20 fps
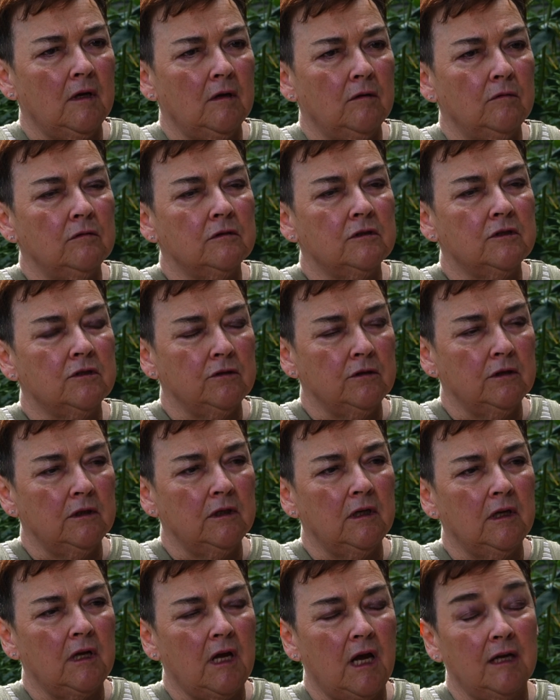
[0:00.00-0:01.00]
Well,
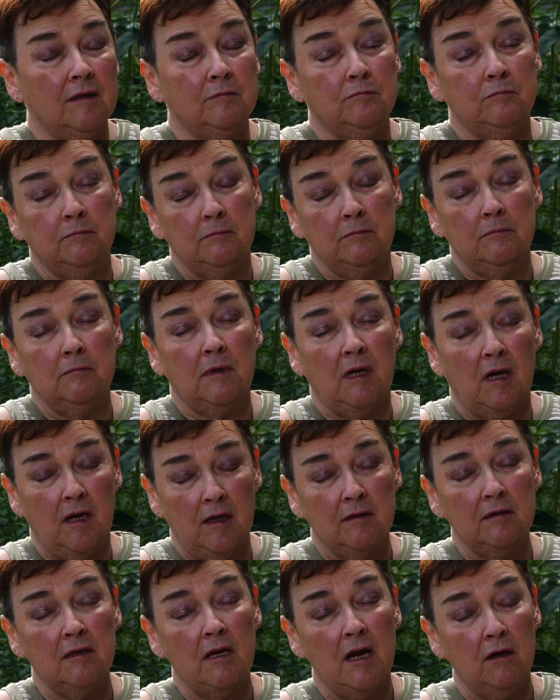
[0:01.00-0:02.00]
certainly,
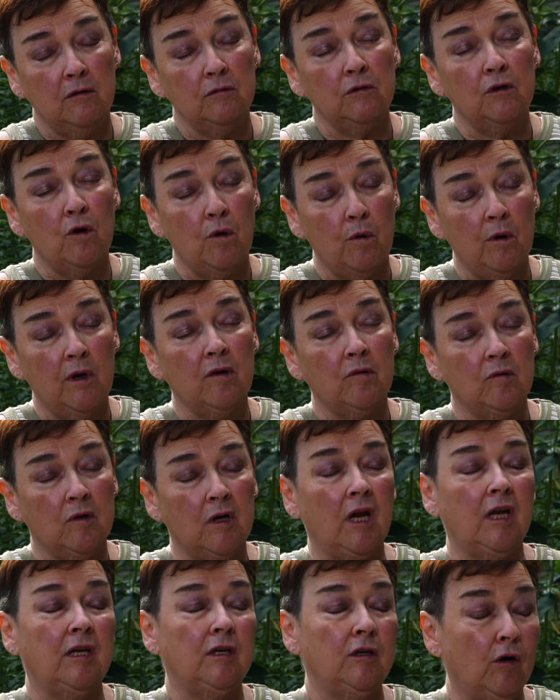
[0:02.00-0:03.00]
I now knowing what
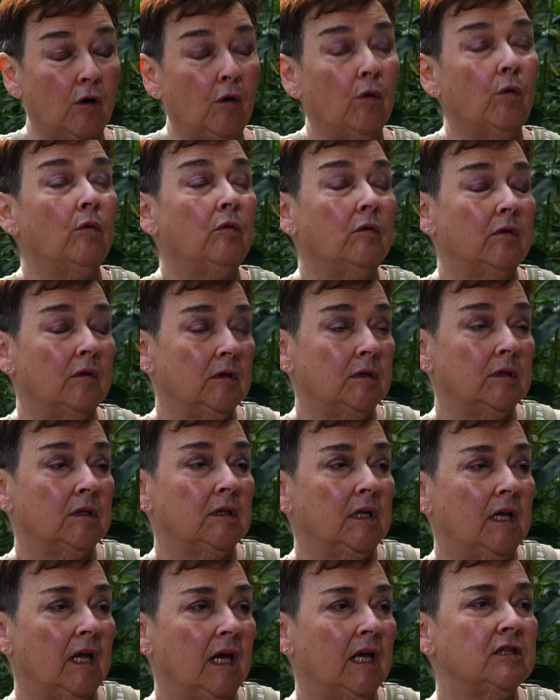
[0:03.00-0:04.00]
I know,
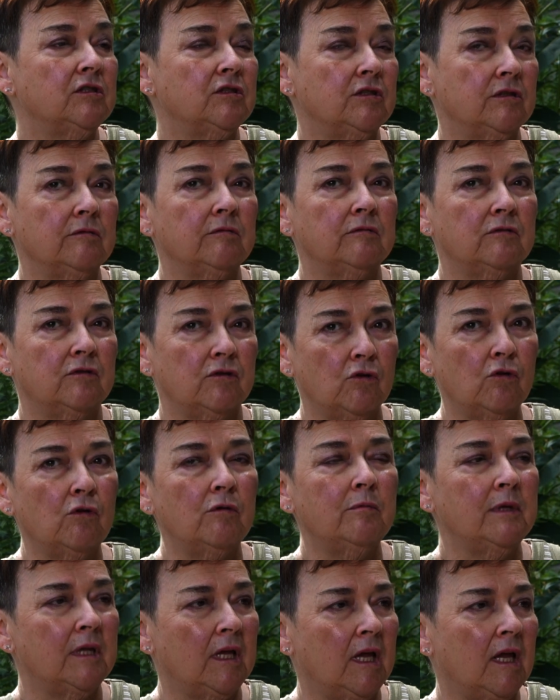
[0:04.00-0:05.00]
had she
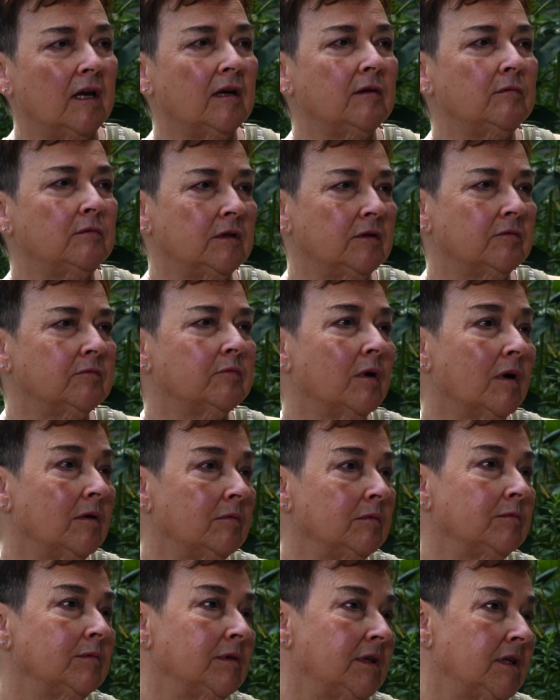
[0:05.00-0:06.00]
told me that, I would have
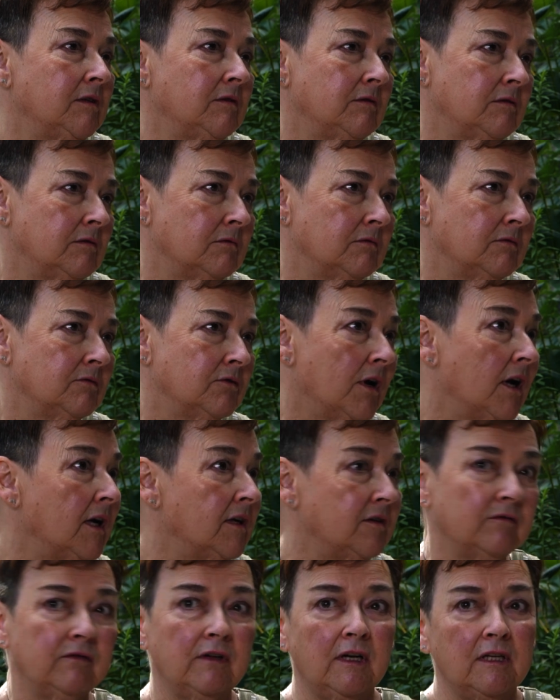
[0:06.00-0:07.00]
probably tried
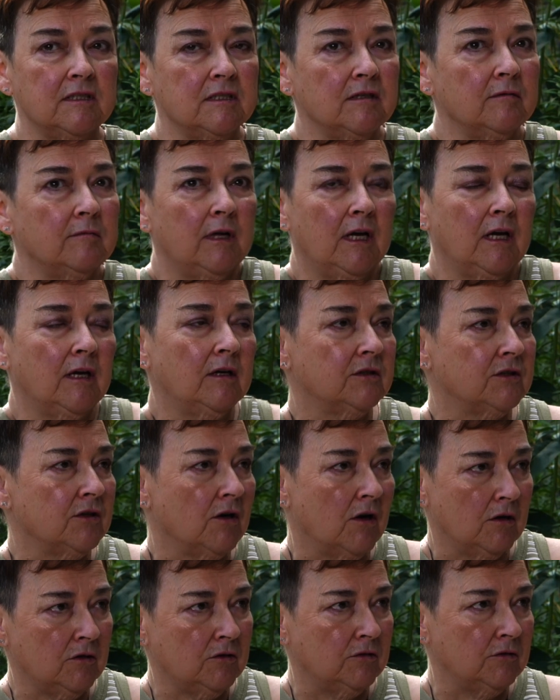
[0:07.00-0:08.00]
to find somebody I could
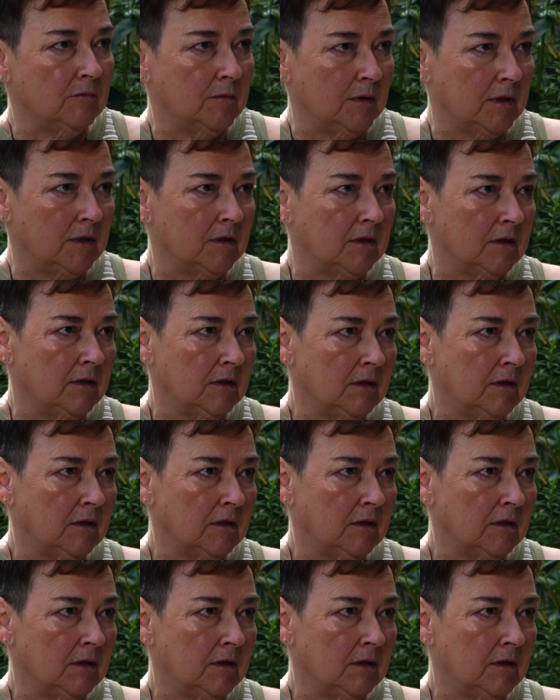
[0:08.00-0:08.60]
talk to about it.